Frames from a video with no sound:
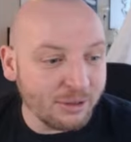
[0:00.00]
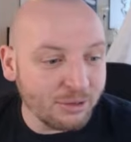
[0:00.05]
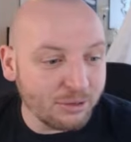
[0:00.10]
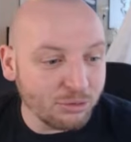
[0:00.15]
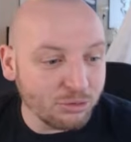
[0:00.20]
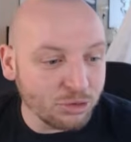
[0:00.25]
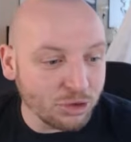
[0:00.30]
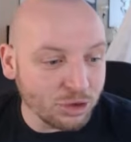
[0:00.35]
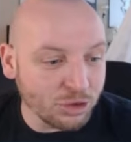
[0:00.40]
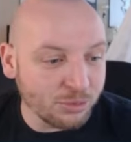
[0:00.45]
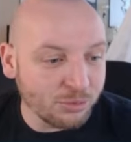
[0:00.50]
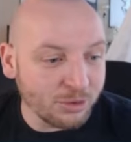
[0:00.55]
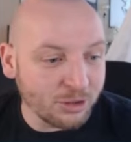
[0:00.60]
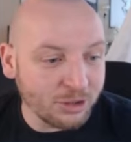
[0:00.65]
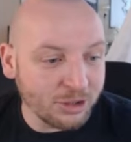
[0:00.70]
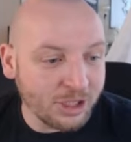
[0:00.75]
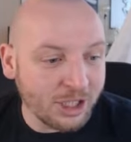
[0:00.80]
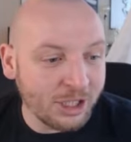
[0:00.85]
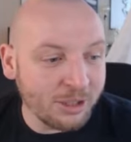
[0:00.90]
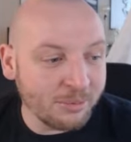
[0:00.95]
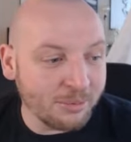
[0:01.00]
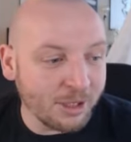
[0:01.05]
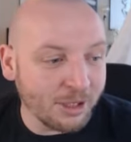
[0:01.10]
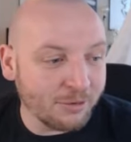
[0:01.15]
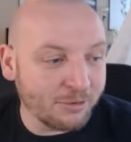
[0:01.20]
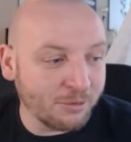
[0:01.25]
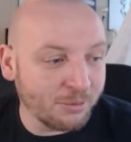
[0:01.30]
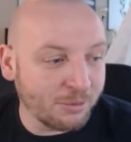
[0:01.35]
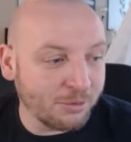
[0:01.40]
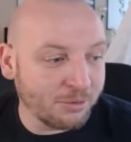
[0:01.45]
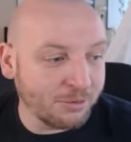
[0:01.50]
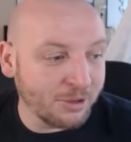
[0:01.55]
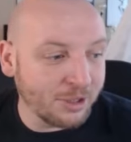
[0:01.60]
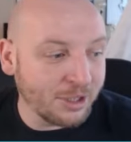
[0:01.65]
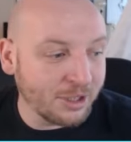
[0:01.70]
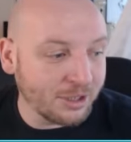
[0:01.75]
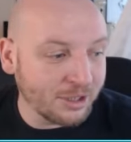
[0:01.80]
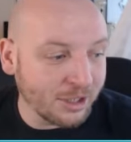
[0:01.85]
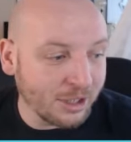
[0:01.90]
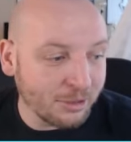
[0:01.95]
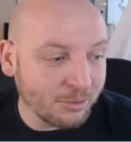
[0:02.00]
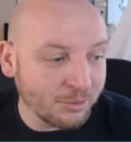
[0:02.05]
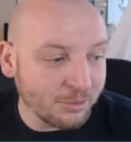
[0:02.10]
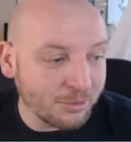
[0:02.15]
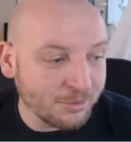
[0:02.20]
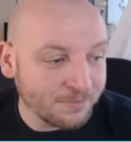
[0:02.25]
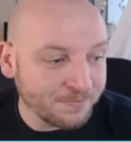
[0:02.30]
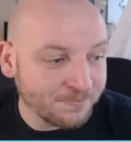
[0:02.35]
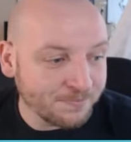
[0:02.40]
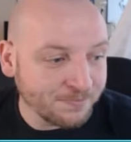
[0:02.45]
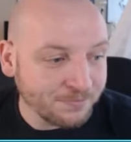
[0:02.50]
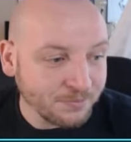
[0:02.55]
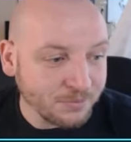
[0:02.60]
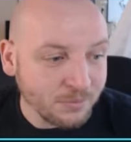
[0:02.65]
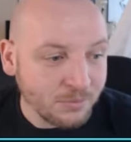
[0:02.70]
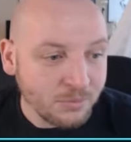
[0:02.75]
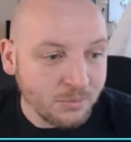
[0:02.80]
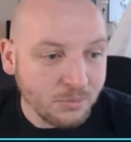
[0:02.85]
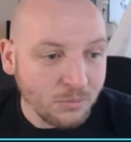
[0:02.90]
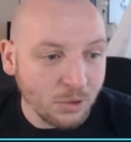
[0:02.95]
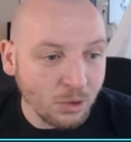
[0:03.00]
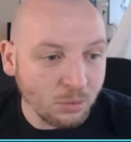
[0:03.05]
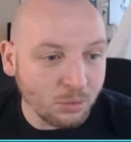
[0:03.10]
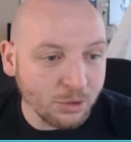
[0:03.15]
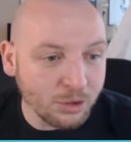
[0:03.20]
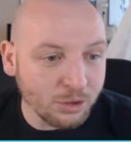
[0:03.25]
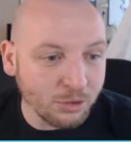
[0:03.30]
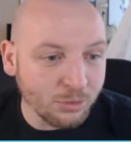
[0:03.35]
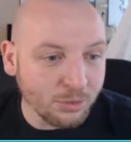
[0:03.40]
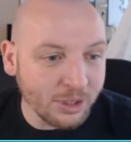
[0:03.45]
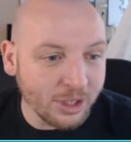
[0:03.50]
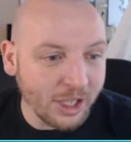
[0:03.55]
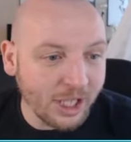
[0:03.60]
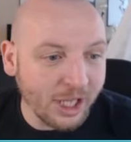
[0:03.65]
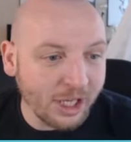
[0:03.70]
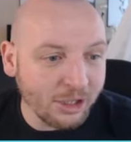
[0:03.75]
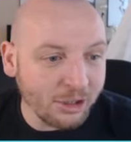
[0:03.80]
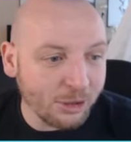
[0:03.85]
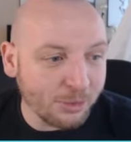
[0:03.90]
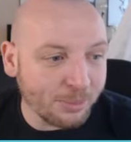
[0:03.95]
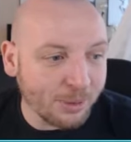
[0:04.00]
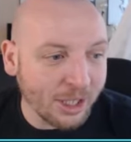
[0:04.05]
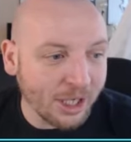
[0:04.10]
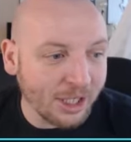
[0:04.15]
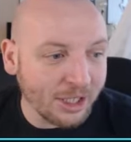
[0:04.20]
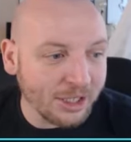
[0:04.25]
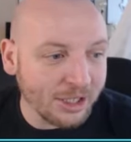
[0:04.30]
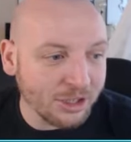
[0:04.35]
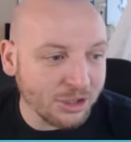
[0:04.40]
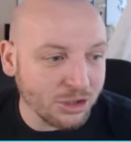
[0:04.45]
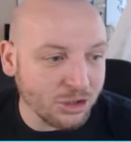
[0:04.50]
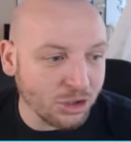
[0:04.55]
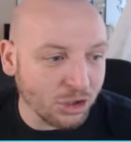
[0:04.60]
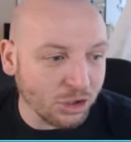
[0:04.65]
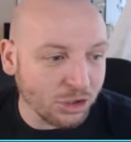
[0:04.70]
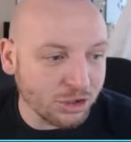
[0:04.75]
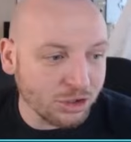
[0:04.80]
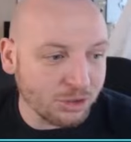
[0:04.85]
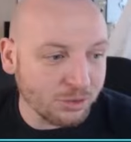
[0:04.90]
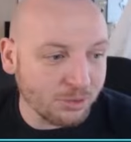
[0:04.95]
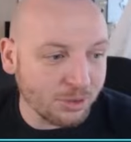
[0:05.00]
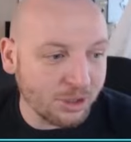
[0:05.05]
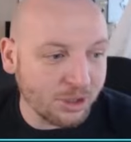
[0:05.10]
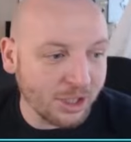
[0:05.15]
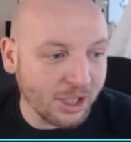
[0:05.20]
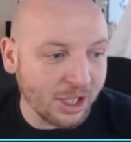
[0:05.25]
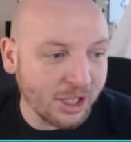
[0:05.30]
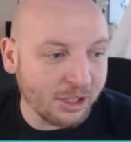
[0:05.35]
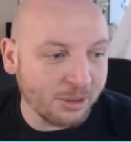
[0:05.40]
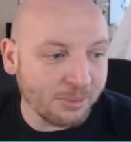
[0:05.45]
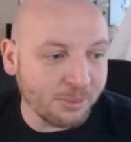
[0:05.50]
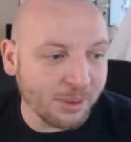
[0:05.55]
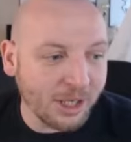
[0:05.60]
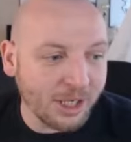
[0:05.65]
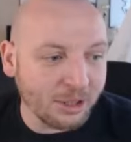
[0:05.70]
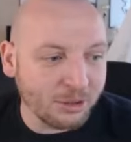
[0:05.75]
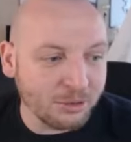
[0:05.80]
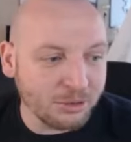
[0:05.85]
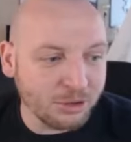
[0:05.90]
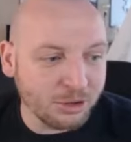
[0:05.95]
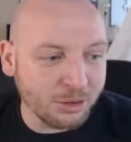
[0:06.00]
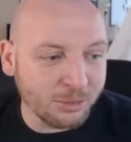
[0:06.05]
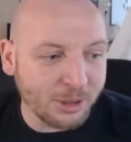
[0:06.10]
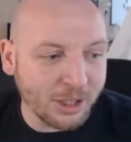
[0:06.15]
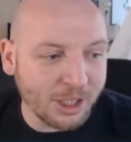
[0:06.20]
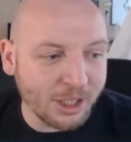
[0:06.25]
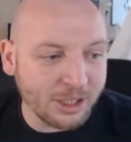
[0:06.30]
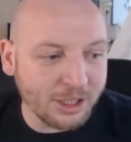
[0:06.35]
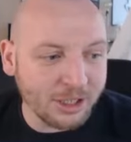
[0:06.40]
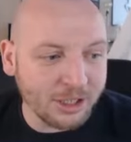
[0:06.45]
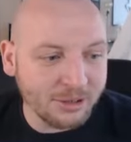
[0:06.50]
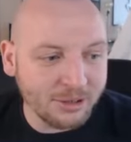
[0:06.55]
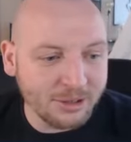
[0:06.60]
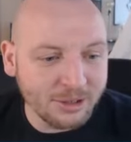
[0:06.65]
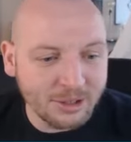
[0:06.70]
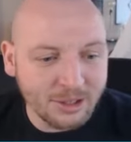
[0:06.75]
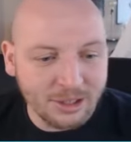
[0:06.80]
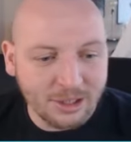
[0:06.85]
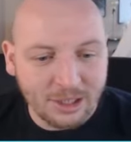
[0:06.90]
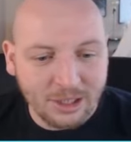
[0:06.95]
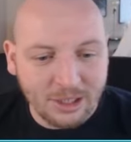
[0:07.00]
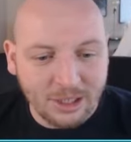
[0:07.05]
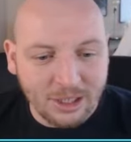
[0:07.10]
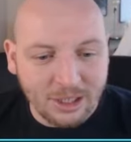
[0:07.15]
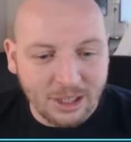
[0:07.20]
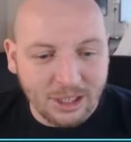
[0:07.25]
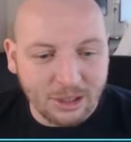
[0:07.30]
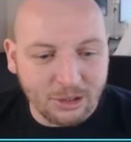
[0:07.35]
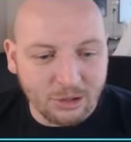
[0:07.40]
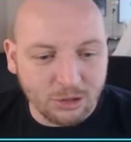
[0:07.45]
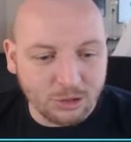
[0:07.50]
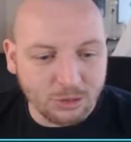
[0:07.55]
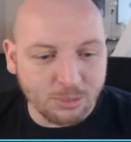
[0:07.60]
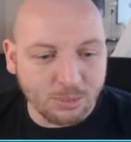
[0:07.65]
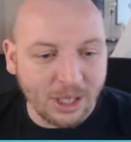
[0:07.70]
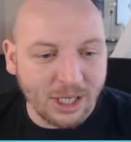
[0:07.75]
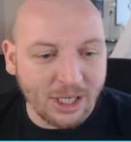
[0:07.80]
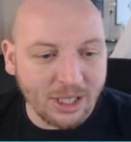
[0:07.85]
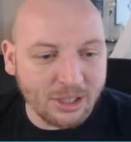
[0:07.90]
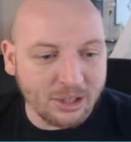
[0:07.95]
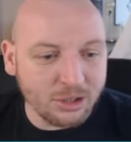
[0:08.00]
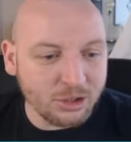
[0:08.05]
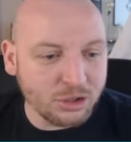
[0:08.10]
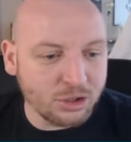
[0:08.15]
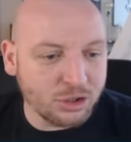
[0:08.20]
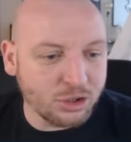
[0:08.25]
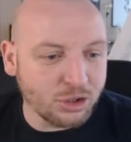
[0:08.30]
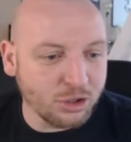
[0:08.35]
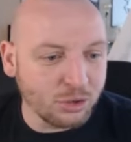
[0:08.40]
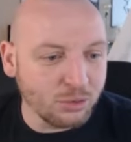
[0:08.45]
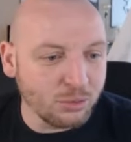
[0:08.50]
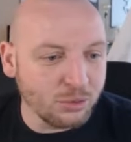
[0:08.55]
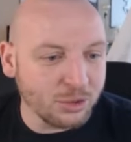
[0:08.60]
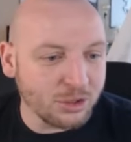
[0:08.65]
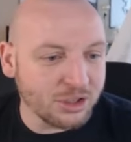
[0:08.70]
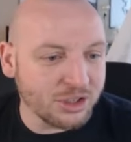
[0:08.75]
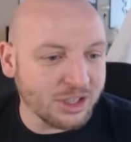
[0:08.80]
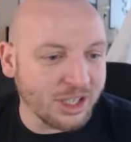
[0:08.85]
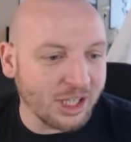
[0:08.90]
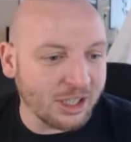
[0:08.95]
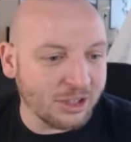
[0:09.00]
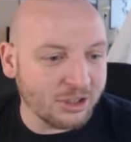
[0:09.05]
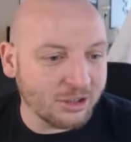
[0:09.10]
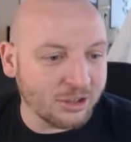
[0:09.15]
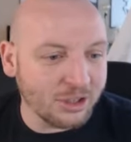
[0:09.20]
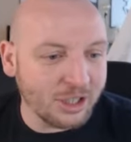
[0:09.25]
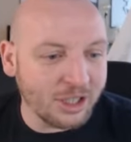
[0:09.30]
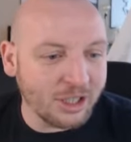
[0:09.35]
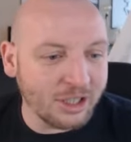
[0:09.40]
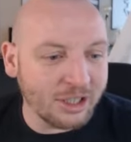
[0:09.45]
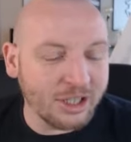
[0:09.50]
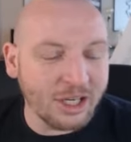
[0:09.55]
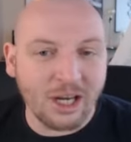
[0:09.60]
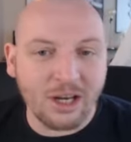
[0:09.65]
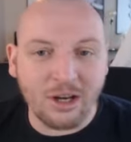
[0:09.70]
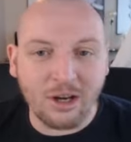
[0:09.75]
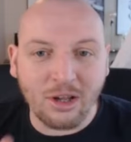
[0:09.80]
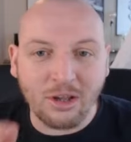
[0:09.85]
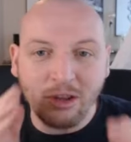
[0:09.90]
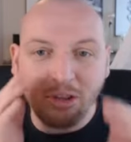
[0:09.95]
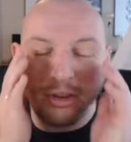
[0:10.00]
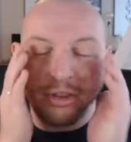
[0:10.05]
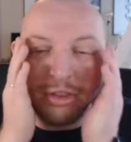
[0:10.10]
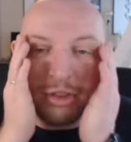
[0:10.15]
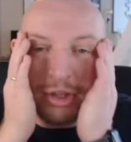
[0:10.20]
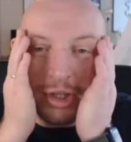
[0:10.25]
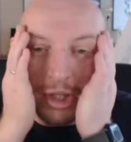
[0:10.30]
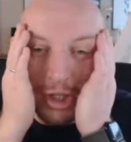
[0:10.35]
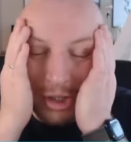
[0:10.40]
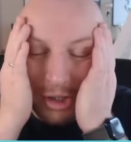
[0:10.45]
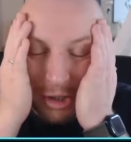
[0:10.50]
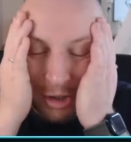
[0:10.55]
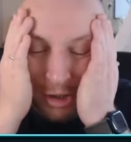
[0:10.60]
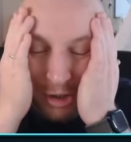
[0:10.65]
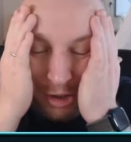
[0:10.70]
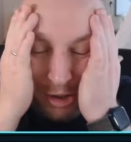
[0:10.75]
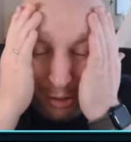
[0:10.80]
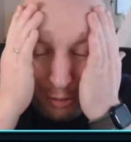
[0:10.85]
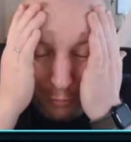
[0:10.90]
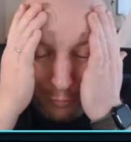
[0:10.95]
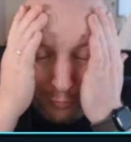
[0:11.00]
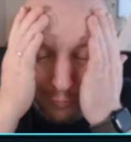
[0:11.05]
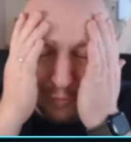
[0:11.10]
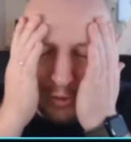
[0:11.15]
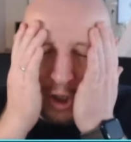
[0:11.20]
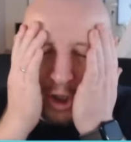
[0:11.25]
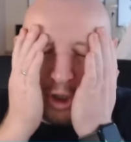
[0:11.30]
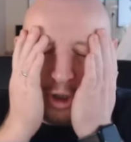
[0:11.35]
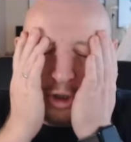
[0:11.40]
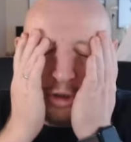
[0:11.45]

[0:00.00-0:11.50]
Rosenborg came back from 3-0 down. We do win the header. Paya, Sorter with the header. Back out to Paya. He goes back to Scallon. And then the Finn,